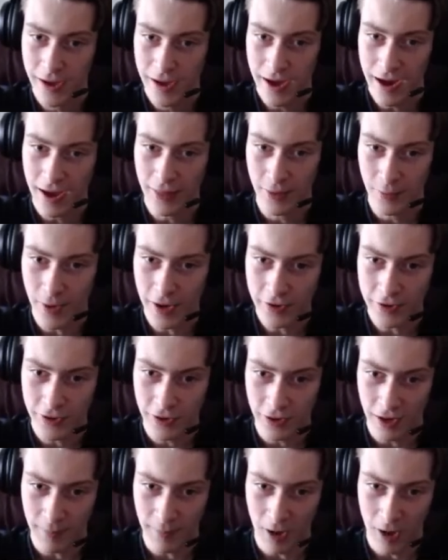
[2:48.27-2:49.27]
and the rest
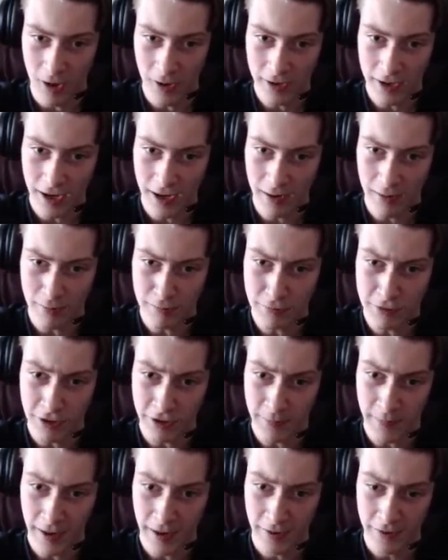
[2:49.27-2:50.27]
of them all get
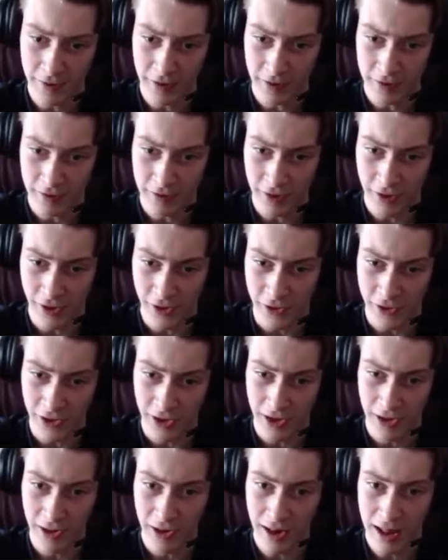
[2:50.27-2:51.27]
dispensed into this
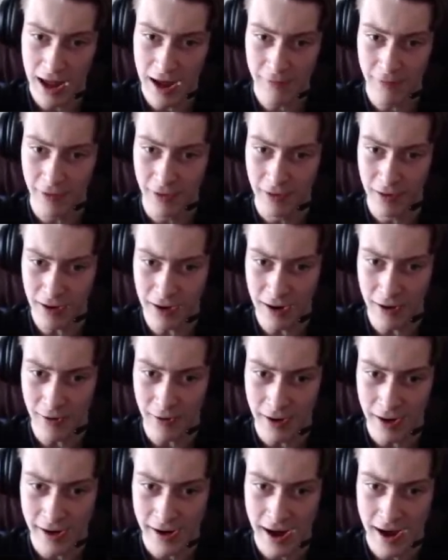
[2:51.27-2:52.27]
little lava
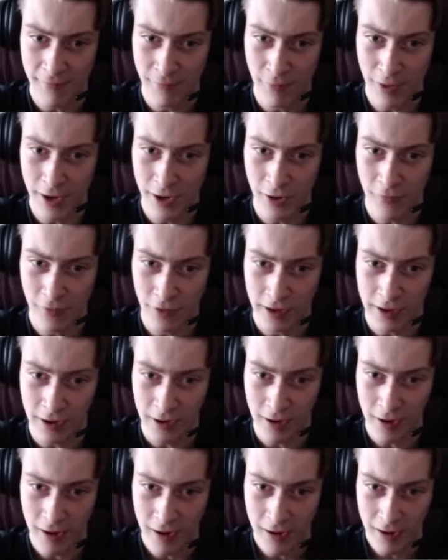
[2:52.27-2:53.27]
area I have right over
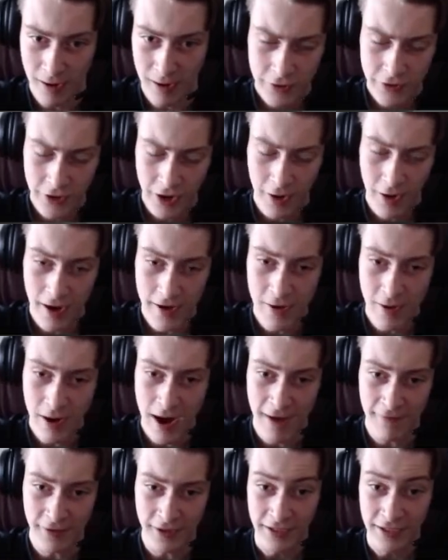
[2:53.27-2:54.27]
here. So I don't
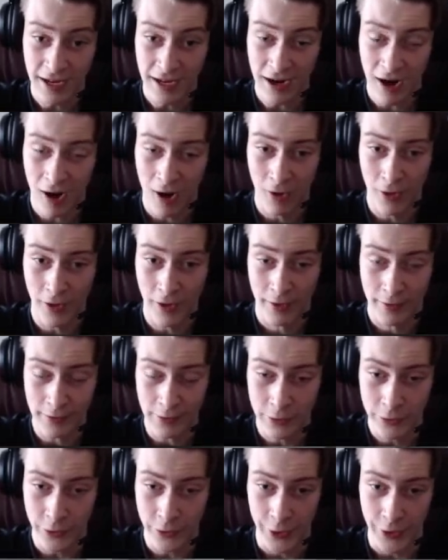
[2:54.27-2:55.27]
have to get all the
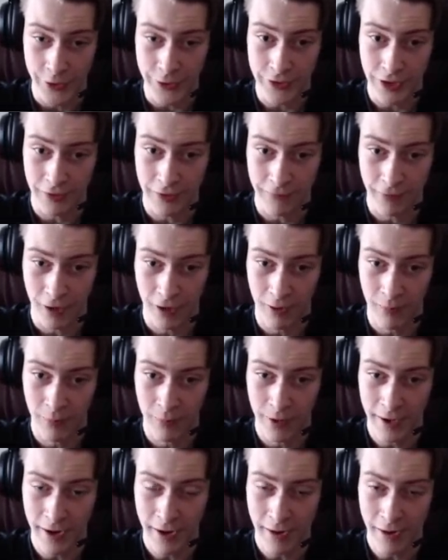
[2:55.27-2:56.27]
useless stuff all in
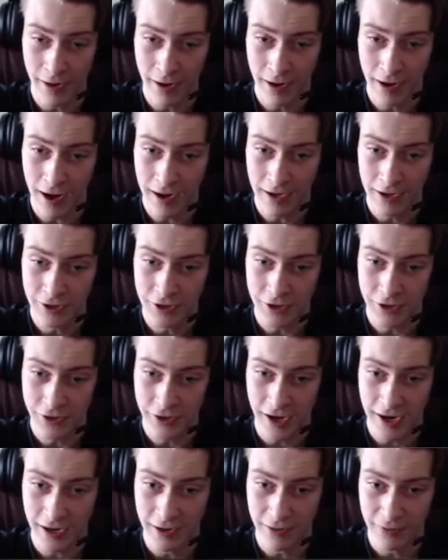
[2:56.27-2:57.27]
one area. I can just
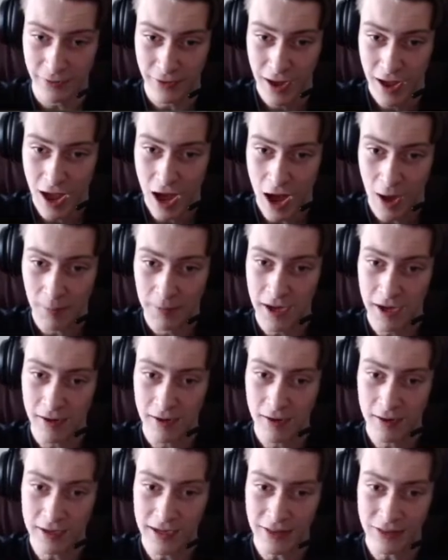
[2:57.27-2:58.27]
kind of
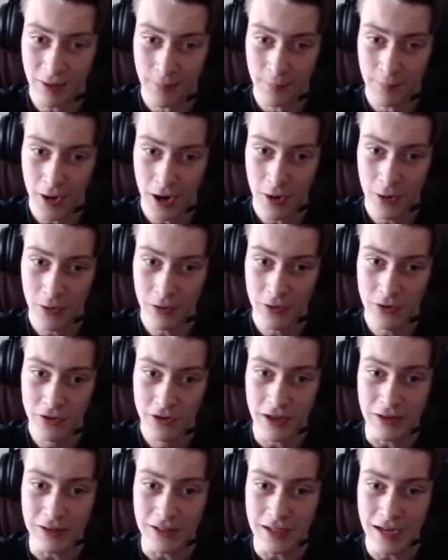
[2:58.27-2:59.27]
get the bones,
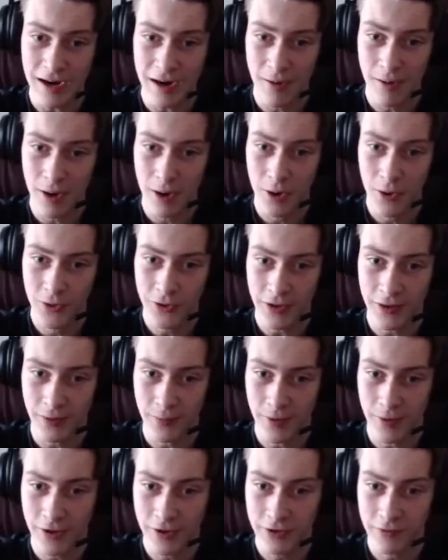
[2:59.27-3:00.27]
get the arrows, and the
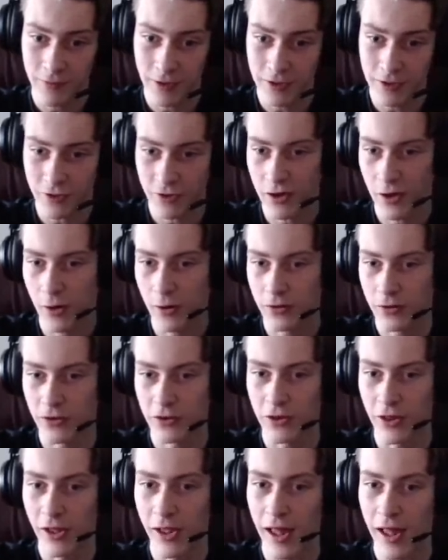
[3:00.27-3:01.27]
rest of it just goes
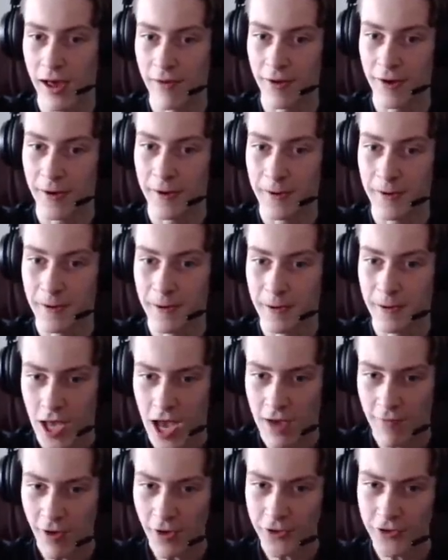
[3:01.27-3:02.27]
into the lava.
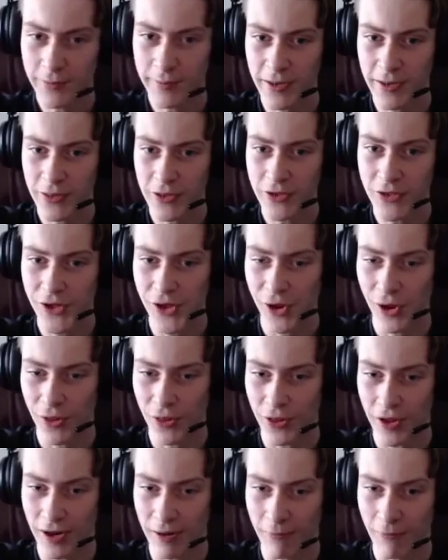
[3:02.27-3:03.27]
I've also this little
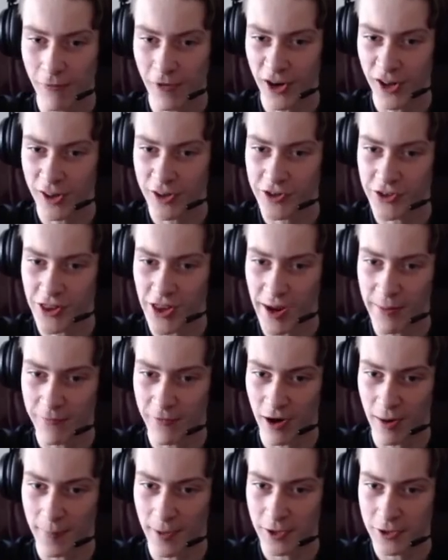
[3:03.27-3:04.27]
thing for the slime
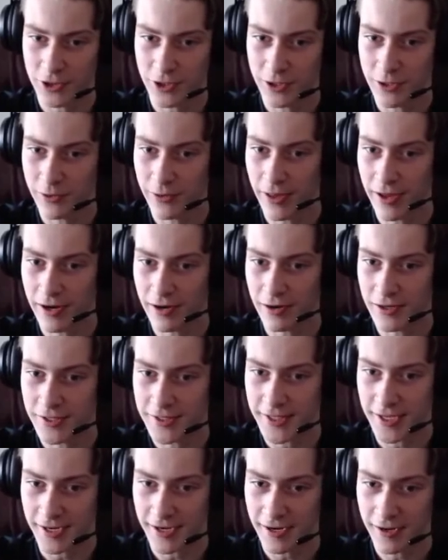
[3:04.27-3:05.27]
farm. I'll show you that in a
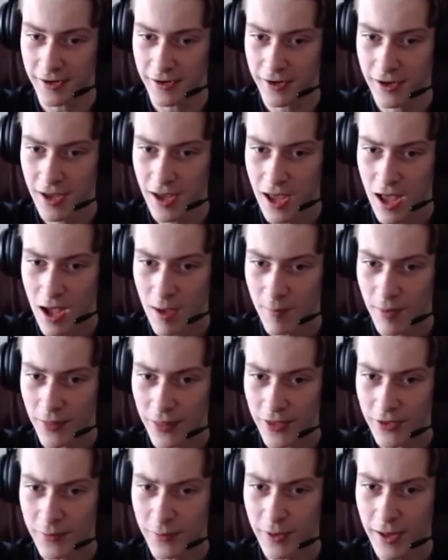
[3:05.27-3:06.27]
second. But
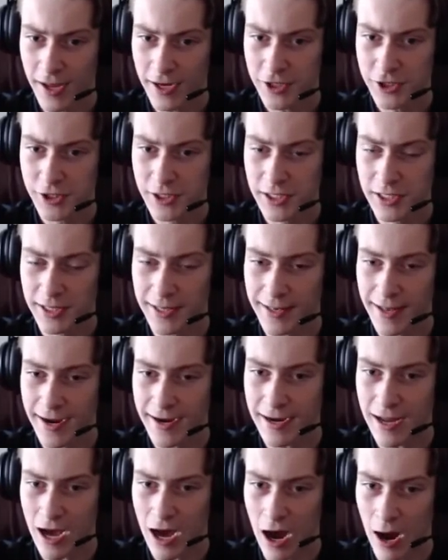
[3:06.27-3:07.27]
this will actually
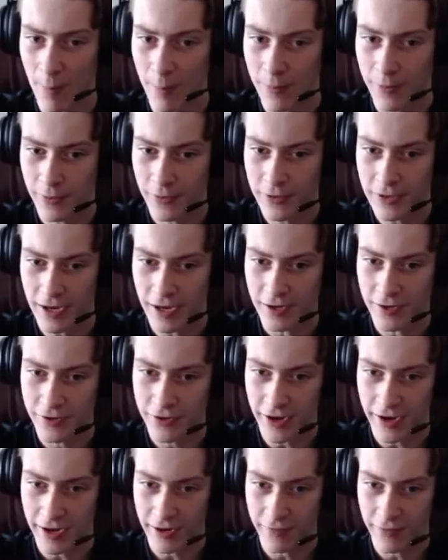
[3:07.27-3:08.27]
light up the
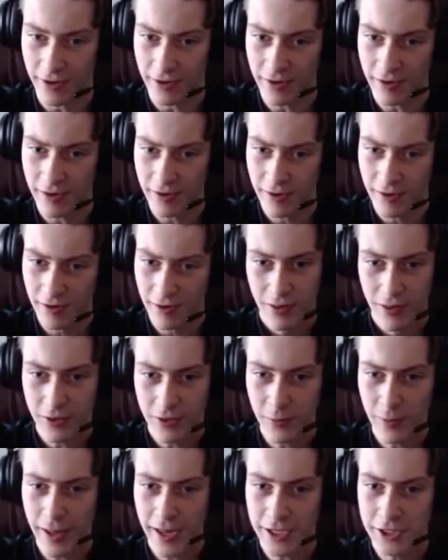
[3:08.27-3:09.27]
inside of it. This
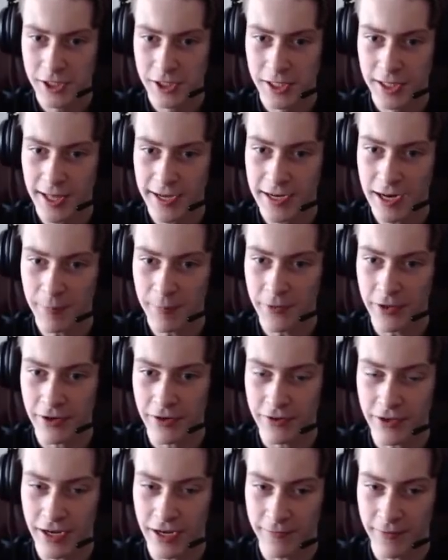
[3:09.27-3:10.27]
will actually light up the
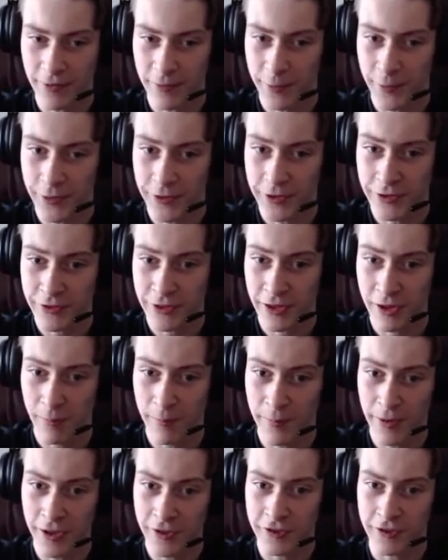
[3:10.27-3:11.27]
inside of it with these little
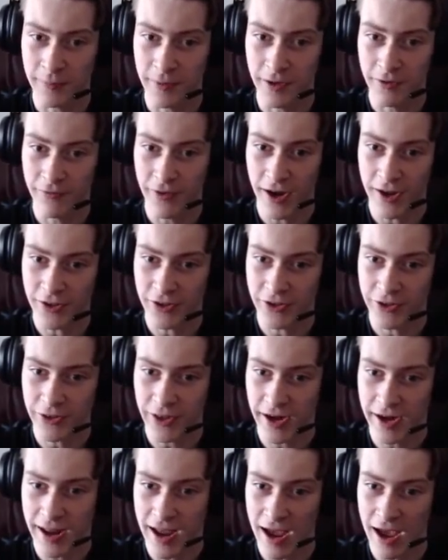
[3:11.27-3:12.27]
piston devices
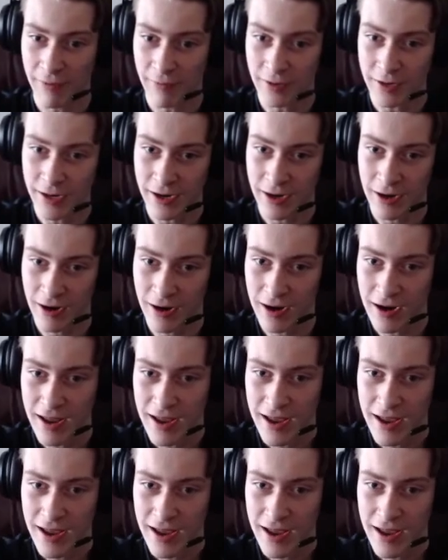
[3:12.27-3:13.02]
that I have in here.